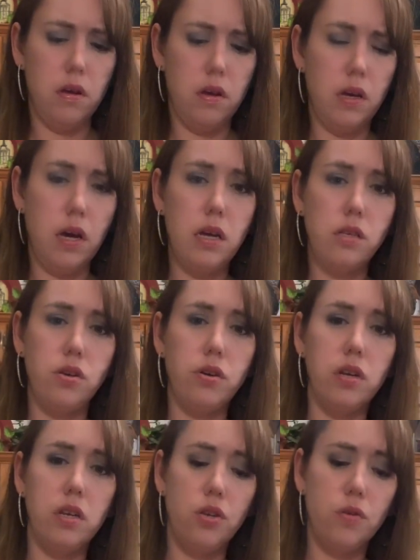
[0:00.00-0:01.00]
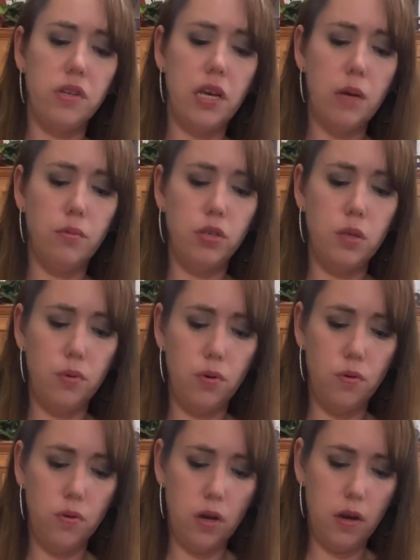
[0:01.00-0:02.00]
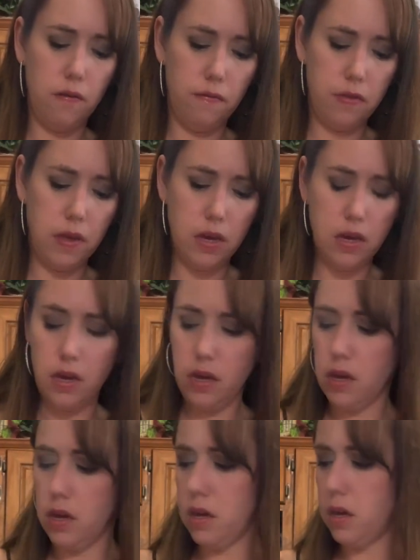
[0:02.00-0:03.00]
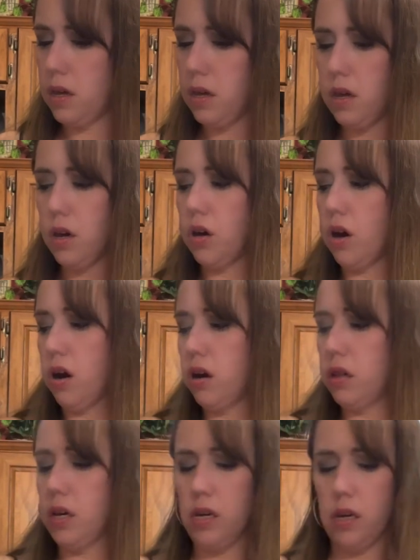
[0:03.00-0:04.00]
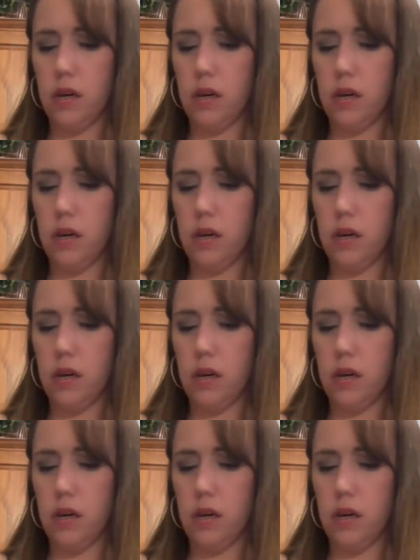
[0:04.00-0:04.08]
Okay, so you're going to do a tablespoon of the garlic.